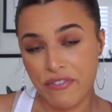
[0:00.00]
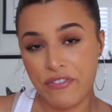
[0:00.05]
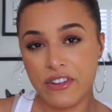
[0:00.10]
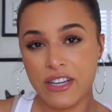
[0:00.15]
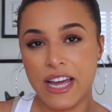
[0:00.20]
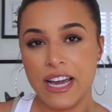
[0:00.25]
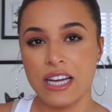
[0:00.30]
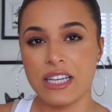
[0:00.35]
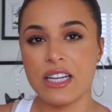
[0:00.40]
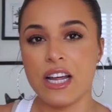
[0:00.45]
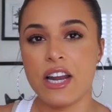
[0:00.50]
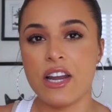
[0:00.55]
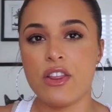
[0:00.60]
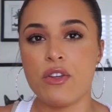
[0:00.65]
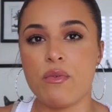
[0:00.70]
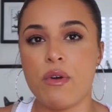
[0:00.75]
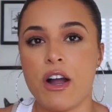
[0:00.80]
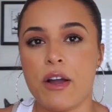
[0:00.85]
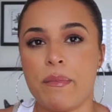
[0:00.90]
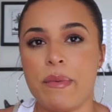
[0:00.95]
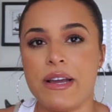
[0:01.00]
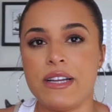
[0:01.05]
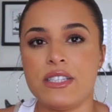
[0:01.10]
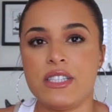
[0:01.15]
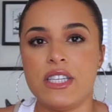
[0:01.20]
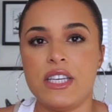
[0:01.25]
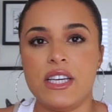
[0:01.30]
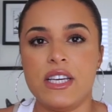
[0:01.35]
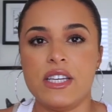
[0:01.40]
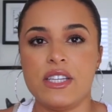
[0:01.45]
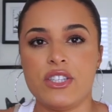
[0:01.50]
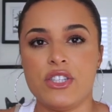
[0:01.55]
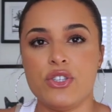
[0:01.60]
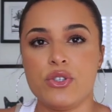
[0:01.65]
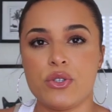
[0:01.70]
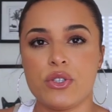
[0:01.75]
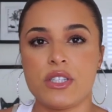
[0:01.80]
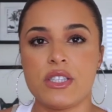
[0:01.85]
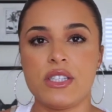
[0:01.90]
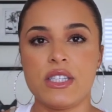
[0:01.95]
feel like a lot of the rock band tees
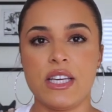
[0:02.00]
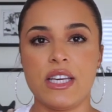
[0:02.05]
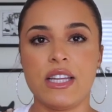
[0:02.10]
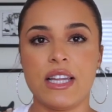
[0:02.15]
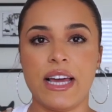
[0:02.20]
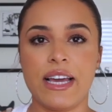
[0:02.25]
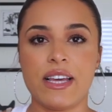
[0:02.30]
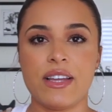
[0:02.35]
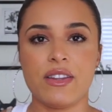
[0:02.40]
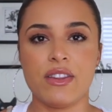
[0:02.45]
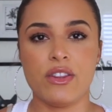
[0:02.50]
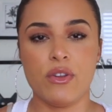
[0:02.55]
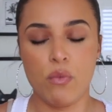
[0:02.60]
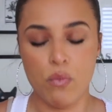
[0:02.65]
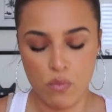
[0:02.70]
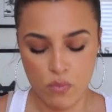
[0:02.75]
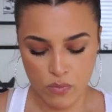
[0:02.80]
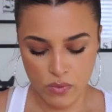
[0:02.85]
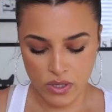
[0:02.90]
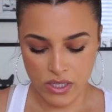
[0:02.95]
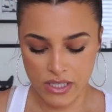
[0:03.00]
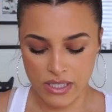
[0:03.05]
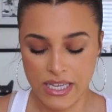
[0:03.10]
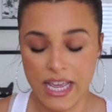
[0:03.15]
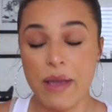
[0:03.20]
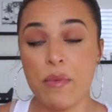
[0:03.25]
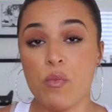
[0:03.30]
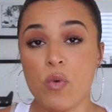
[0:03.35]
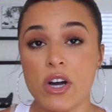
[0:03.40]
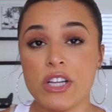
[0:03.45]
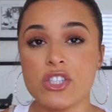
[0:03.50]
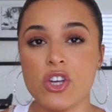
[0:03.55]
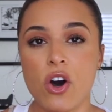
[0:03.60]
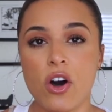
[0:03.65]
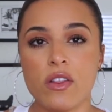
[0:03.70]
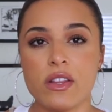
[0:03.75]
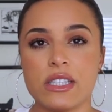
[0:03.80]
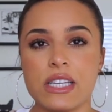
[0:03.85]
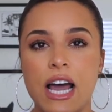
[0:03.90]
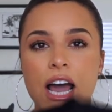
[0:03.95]
you'll see like the the same ones
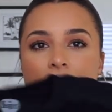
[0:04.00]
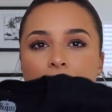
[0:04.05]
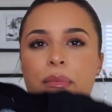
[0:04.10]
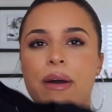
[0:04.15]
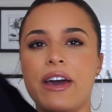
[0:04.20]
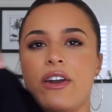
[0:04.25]
all the time. I